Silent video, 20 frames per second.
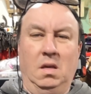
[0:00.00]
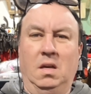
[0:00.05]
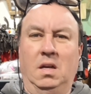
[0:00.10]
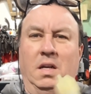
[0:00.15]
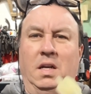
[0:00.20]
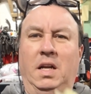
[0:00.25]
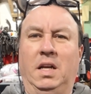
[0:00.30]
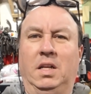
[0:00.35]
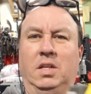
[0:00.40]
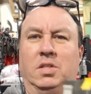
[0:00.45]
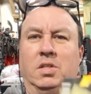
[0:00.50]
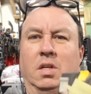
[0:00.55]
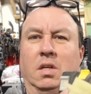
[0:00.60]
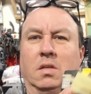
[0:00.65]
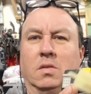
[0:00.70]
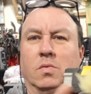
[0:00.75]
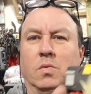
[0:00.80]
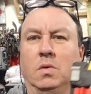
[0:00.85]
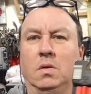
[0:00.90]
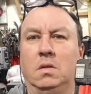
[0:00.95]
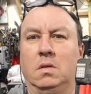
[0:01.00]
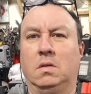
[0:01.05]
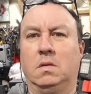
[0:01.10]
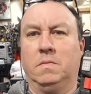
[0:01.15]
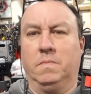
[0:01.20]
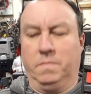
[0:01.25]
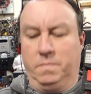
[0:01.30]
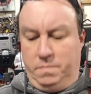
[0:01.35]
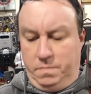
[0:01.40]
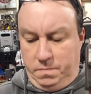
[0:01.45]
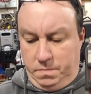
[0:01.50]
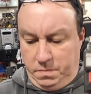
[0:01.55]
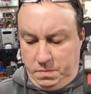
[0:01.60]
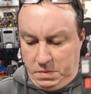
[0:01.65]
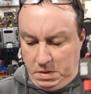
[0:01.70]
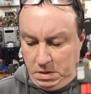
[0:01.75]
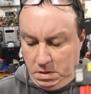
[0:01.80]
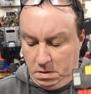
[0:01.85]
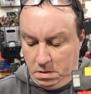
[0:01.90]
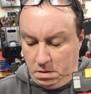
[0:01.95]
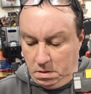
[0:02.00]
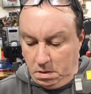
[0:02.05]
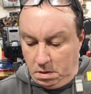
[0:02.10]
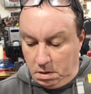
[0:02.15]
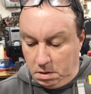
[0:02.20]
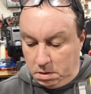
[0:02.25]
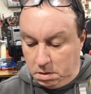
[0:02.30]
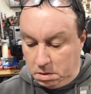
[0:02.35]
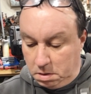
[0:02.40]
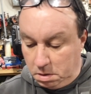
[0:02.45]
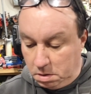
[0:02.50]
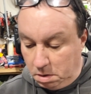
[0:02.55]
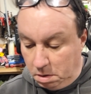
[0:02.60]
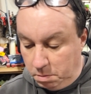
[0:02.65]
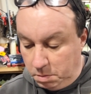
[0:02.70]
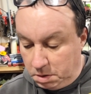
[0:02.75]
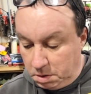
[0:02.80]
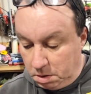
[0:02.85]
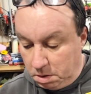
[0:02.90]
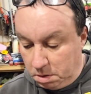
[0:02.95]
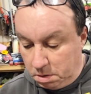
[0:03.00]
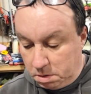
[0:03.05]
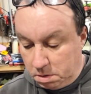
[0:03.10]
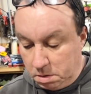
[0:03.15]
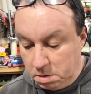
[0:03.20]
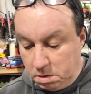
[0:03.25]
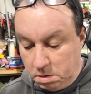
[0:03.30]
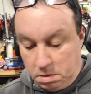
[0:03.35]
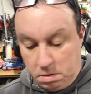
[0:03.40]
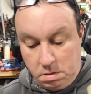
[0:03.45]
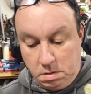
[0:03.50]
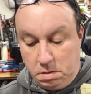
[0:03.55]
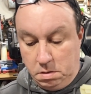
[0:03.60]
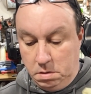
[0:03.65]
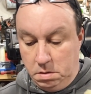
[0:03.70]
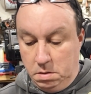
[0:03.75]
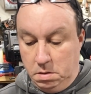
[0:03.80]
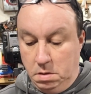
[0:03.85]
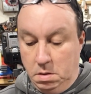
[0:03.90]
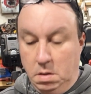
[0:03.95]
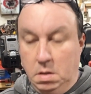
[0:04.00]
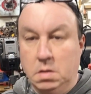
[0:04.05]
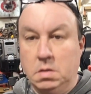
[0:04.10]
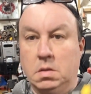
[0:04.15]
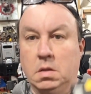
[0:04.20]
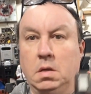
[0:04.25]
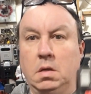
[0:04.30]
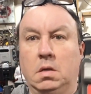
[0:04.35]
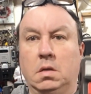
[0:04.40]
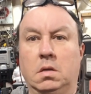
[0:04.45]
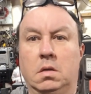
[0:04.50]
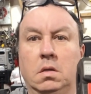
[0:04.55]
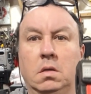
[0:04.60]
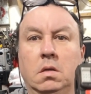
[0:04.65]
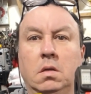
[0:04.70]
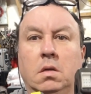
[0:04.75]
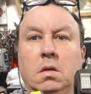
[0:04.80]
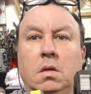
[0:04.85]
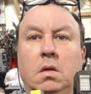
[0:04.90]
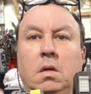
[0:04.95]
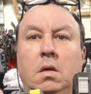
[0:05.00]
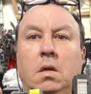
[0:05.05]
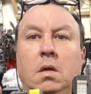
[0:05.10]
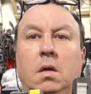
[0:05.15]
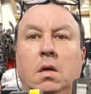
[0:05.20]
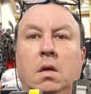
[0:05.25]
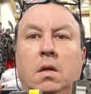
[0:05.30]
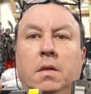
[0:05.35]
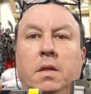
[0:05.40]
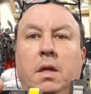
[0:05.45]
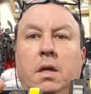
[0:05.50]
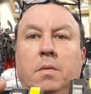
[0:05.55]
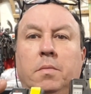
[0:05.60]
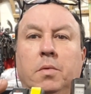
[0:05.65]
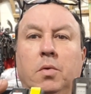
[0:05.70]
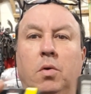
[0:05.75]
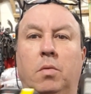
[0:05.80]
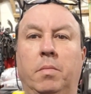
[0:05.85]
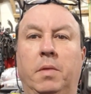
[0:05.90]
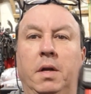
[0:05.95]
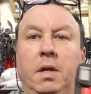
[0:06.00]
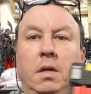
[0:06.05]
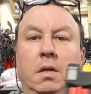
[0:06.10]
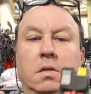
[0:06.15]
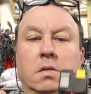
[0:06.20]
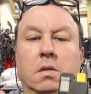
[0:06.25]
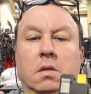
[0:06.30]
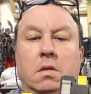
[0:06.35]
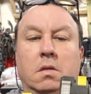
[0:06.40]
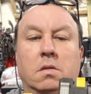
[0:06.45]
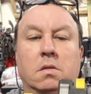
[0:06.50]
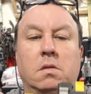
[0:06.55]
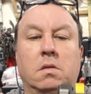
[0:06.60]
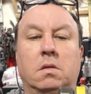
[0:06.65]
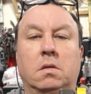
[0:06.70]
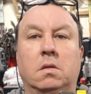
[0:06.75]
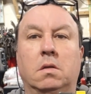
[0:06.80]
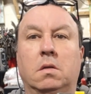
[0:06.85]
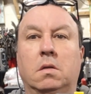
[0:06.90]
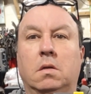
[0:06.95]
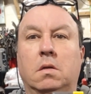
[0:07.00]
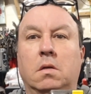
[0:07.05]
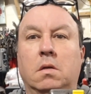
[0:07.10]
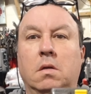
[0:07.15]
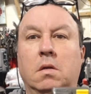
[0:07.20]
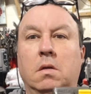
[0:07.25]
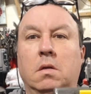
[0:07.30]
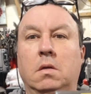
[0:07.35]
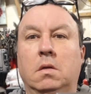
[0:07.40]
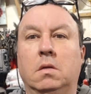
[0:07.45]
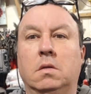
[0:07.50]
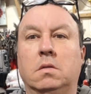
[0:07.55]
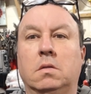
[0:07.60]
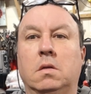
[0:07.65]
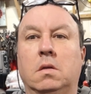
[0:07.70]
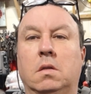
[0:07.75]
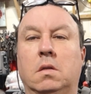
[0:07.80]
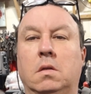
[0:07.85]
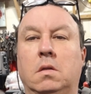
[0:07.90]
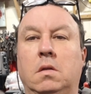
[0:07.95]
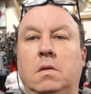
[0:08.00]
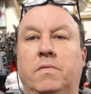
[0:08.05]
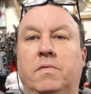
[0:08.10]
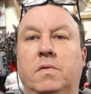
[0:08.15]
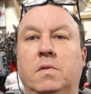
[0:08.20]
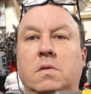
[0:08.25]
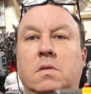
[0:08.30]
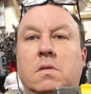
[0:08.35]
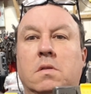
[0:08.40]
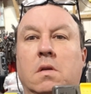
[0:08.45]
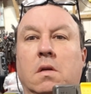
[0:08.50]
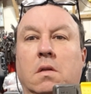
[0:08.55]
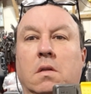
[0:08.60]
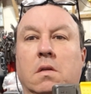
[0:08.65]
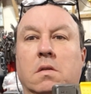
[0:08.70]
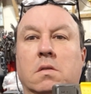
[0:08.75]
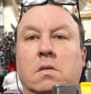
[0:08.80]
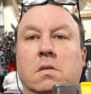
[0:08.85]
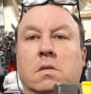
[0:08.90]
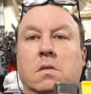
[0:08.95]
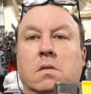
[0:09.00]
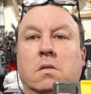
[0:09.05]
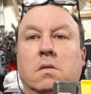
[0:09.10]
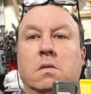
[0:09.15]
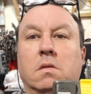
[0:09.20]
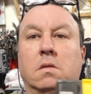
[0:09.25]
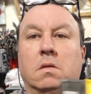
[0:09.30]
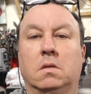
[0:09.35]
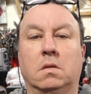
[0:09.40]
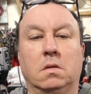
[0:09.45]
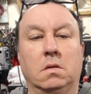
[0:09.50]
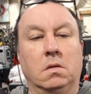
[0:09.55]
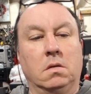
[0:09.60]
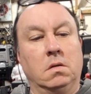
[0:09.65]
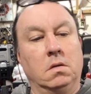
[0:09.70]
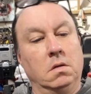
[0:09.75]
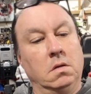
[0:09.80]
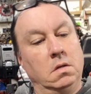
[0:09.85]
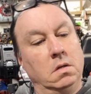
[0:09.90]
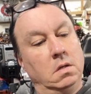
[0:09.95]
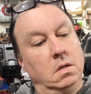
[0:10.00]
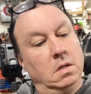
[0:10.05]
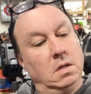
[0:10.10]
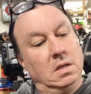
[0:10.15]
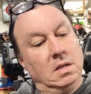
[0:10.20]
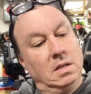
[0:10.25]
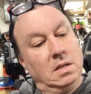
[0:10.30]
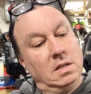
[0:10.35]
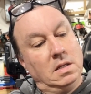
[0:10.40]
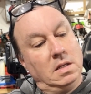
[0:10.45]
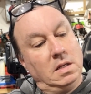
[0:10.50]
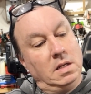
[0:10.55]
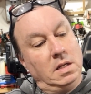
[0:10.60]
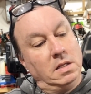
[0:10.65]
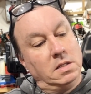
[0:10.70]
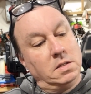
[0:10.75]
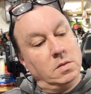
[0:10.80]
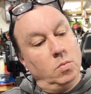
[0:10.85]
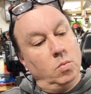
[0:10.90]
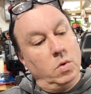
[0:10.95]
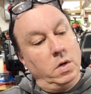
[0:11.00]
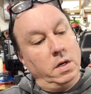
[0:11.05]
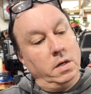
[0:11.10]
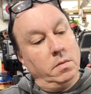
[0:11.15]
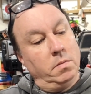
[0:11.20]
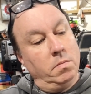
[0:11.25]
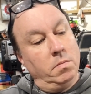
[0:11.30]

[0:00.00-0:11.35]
86 one. I think it's the same as this. See, that'll go on my 86. See the difference? Like this is, needs some white,